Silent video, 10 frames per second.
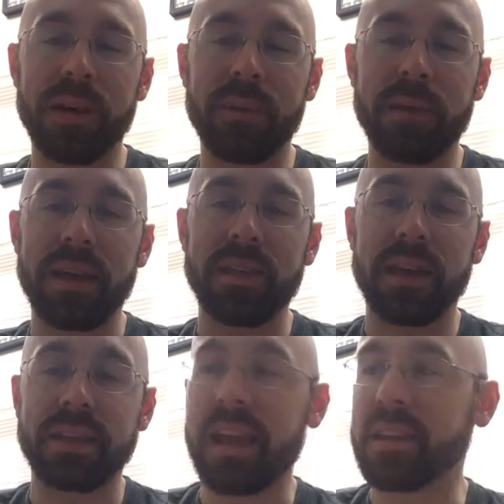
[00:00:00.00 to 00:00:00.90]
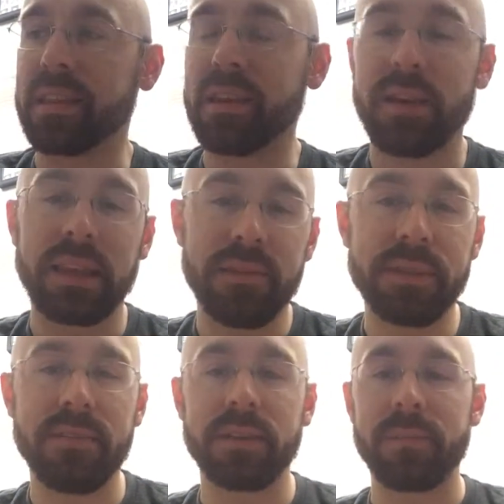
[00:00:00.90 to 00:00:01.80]
And I think at the end of the year, I love
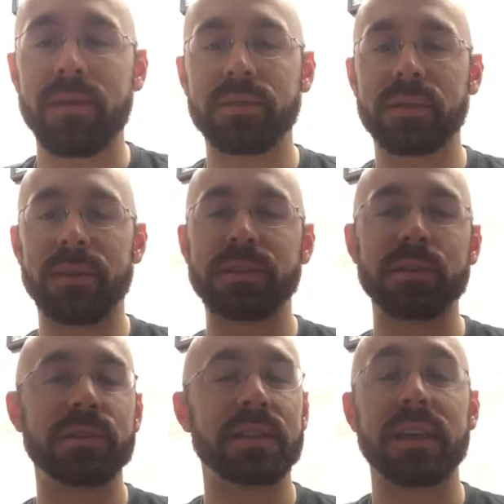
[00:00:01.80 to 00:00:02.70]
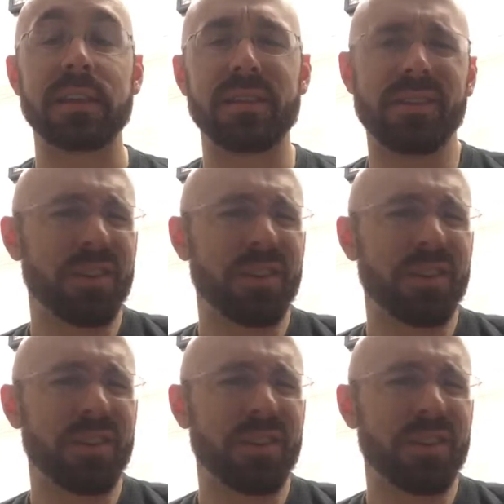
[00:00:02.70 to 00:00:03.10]
giving them out to my students at the end of the year.